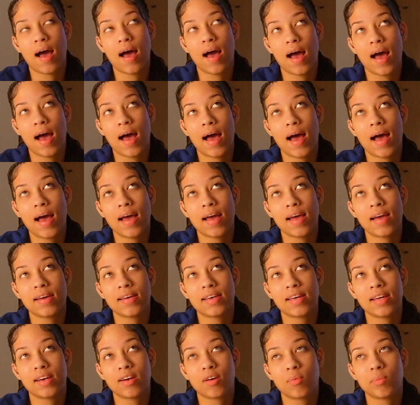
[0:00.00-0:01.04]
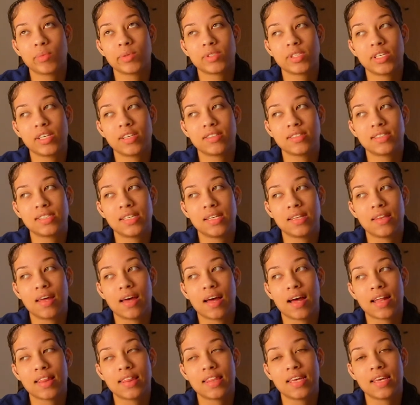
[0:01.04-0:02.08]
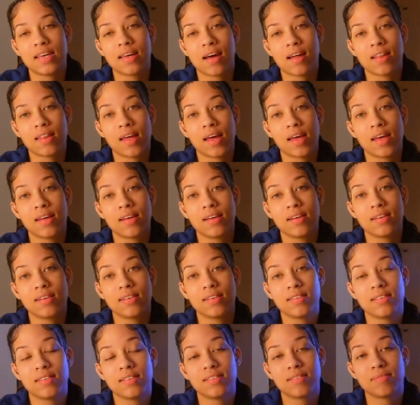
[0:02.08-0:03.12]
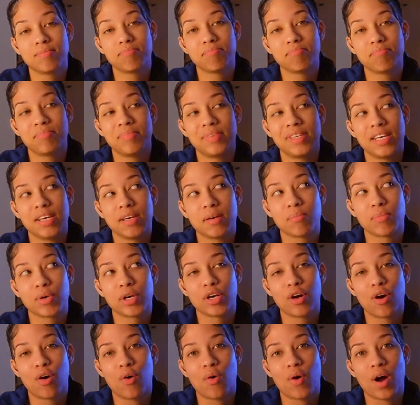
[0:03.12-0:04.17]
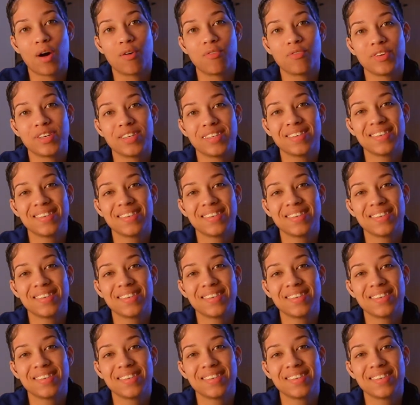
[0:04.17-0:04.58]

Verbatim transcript: i can almost guarantee that i think i like didn't bring a whole outfit